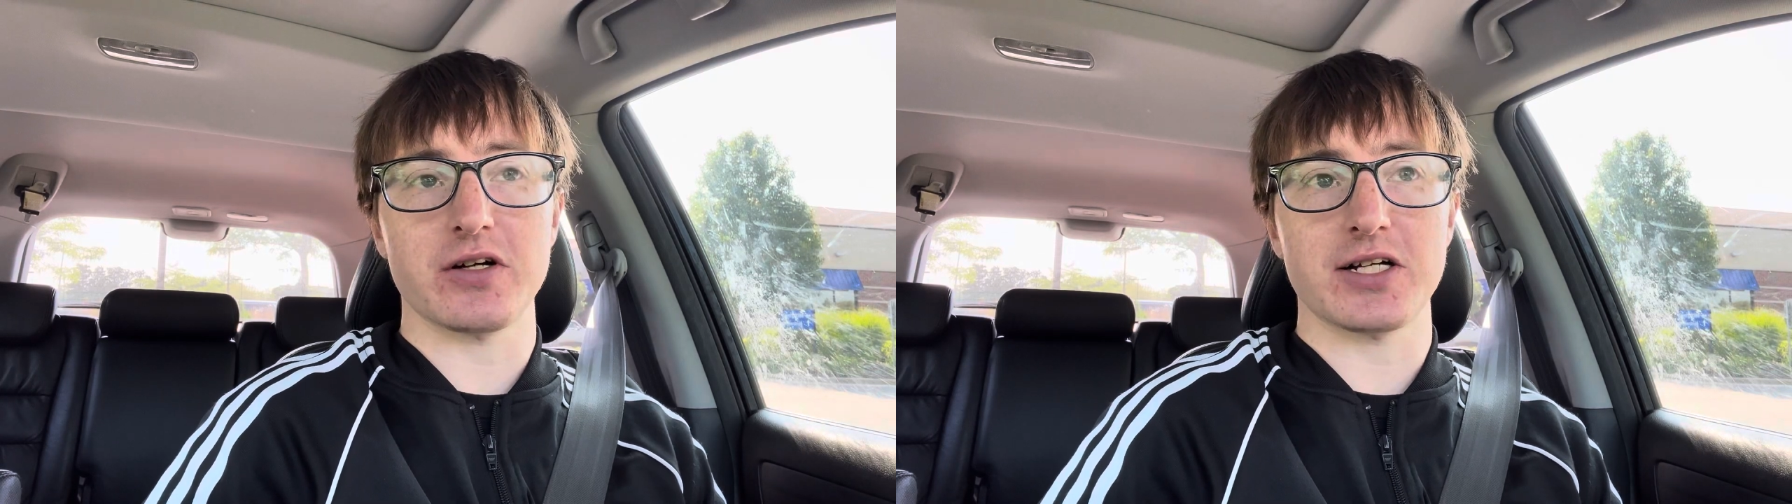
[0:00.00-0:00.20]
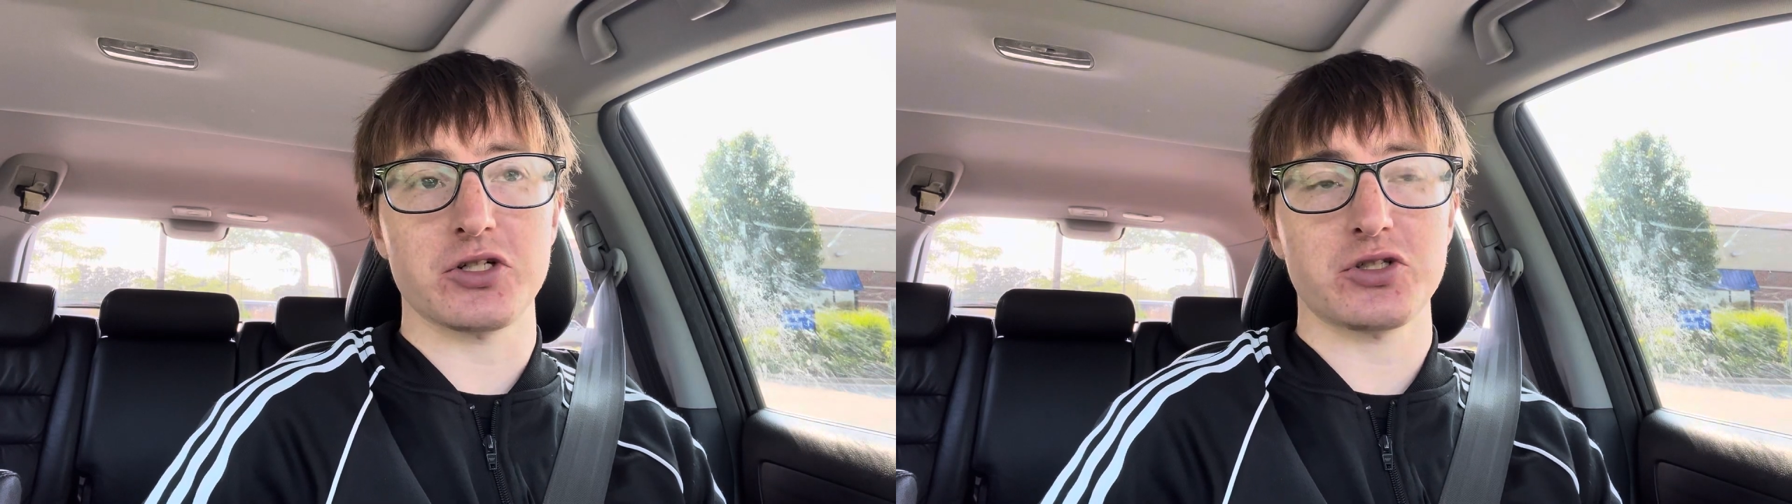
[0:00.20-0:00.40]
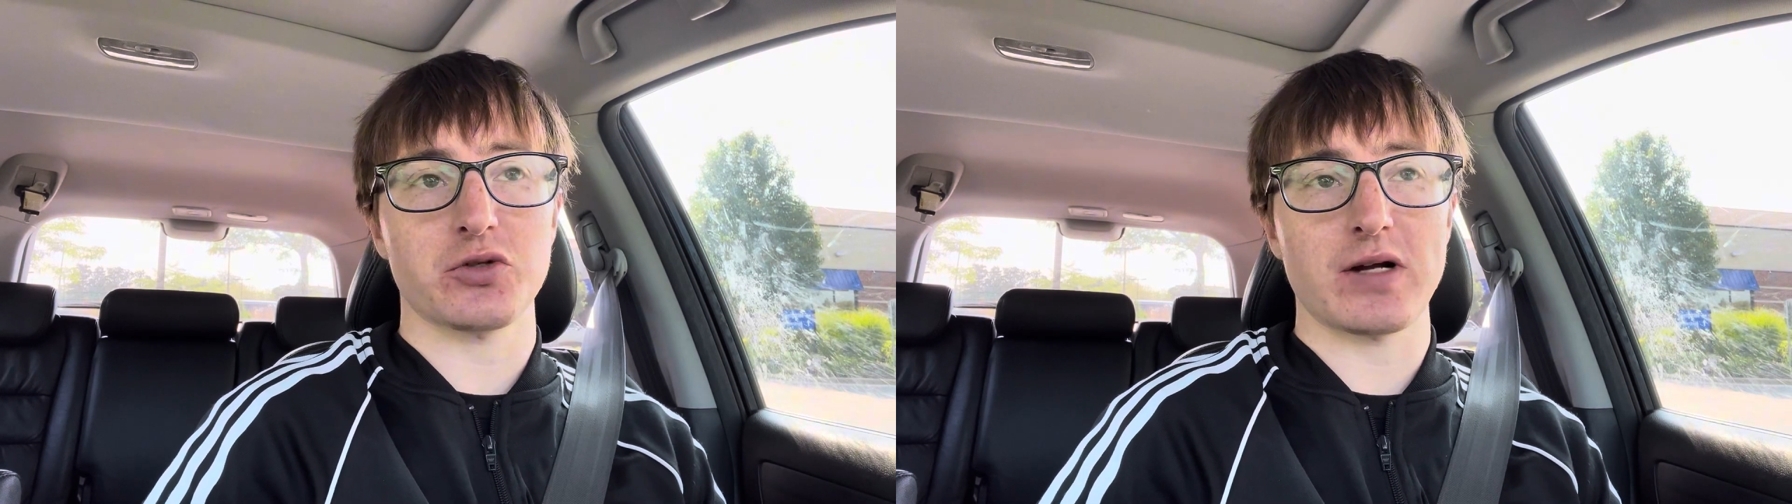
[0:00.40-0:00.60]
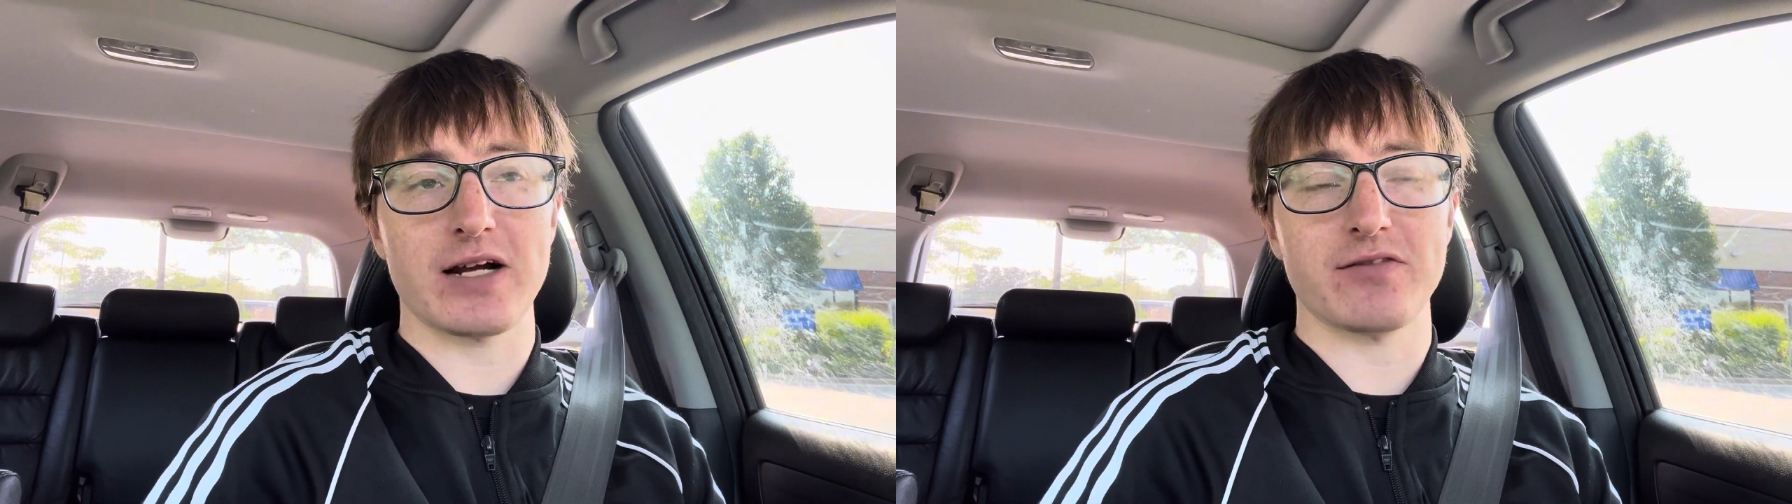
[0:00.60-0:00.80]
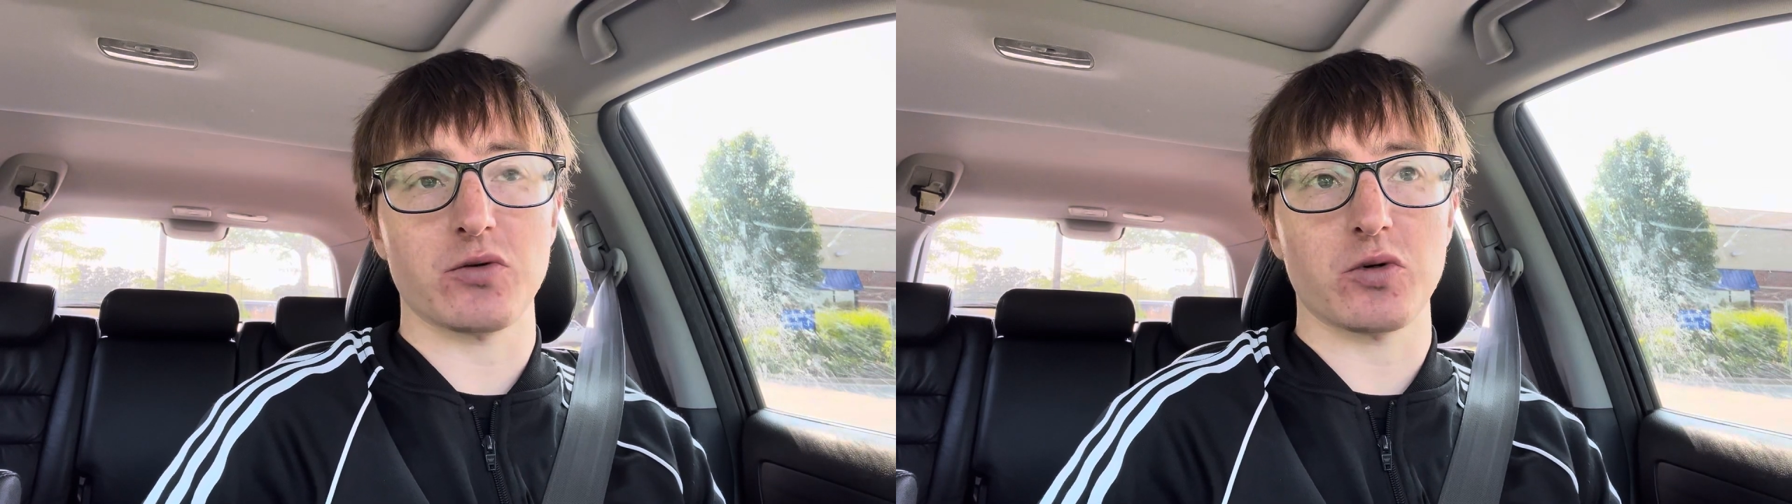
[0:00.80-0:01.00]
I just
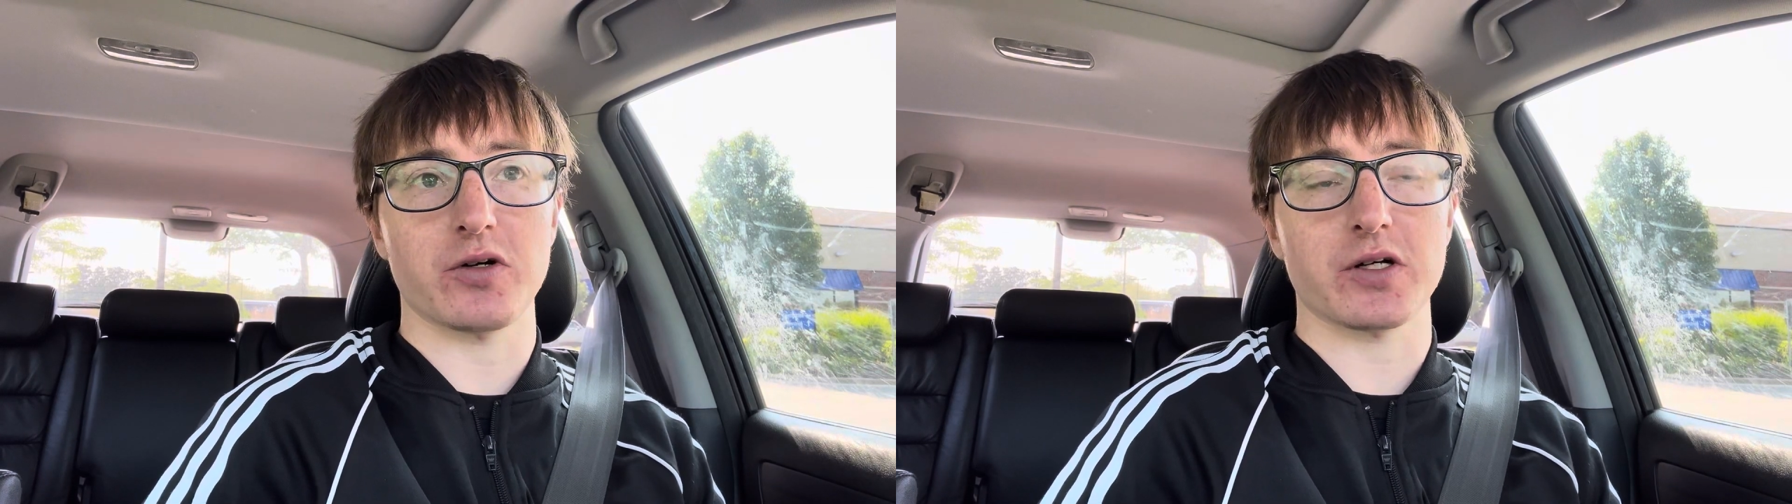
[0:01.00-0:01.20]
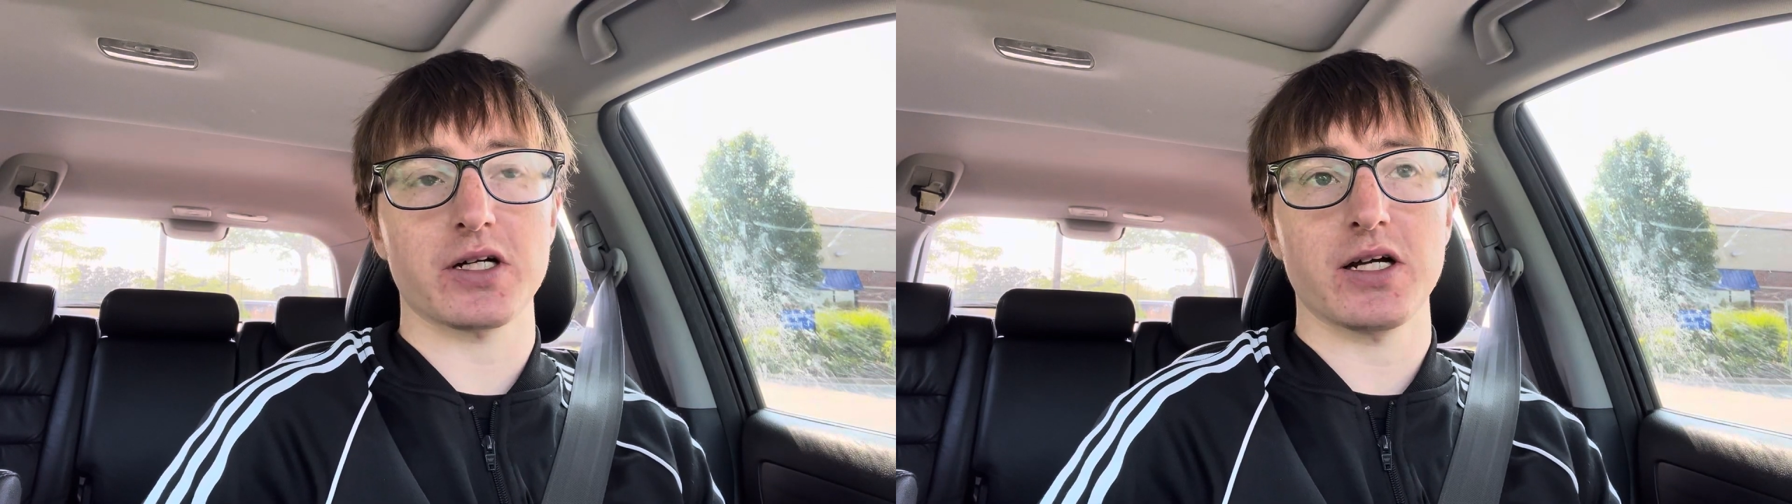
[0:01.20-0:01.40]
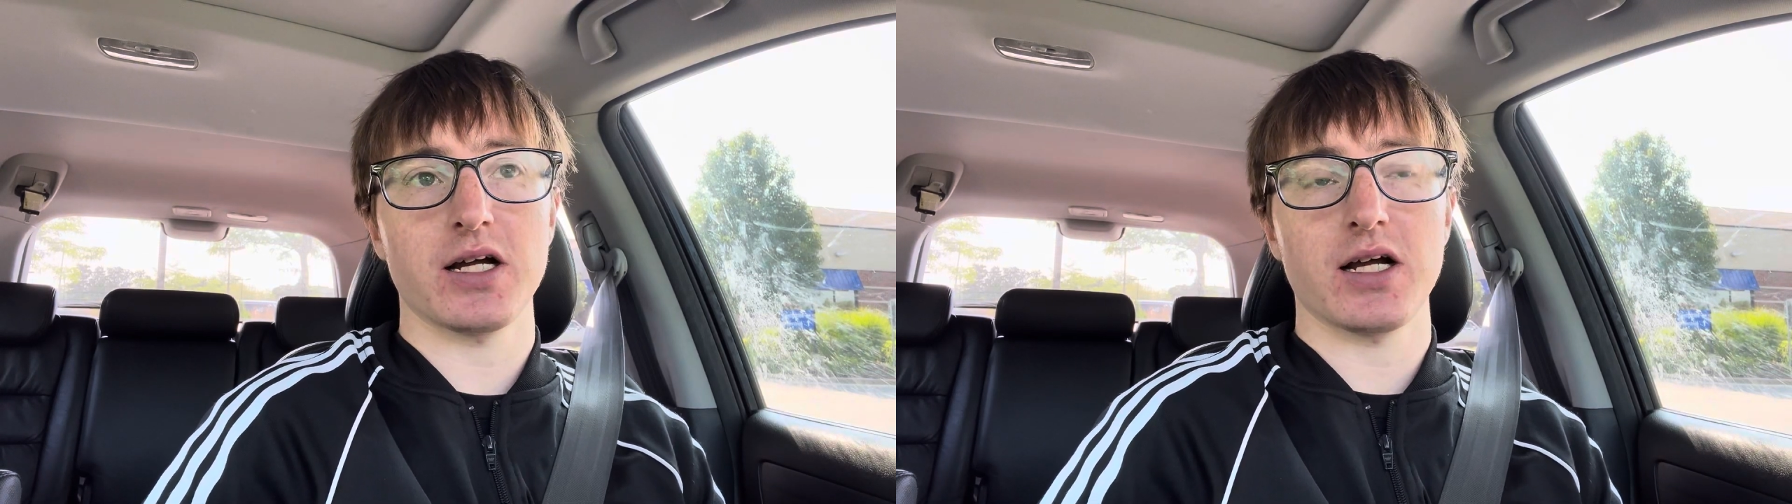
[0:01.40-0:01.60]
arrived at work,